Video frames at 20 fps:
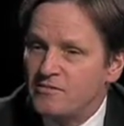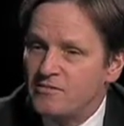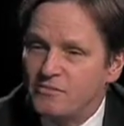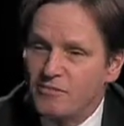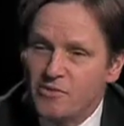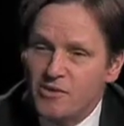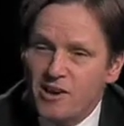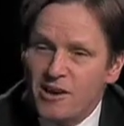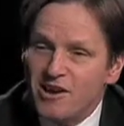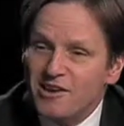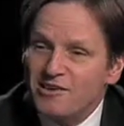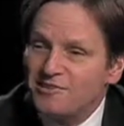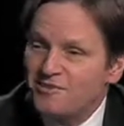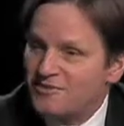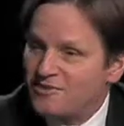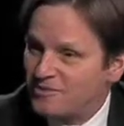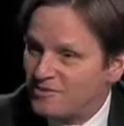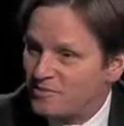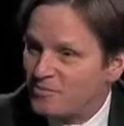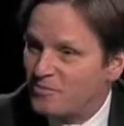for us
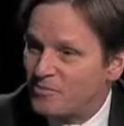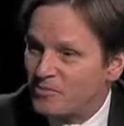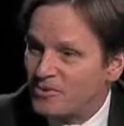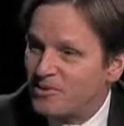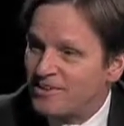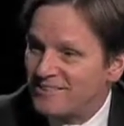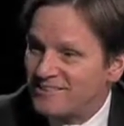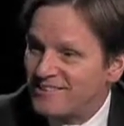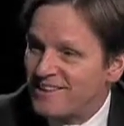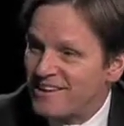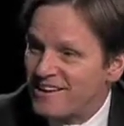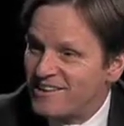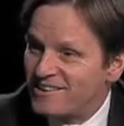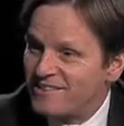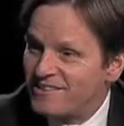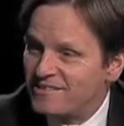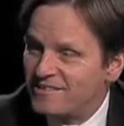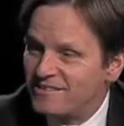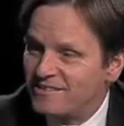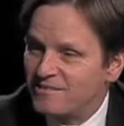than to bring
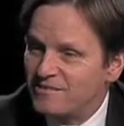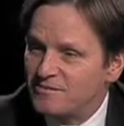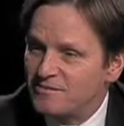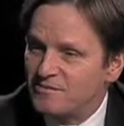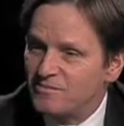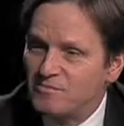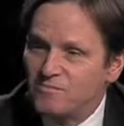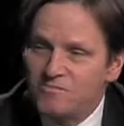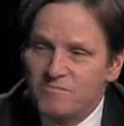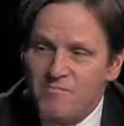tennis and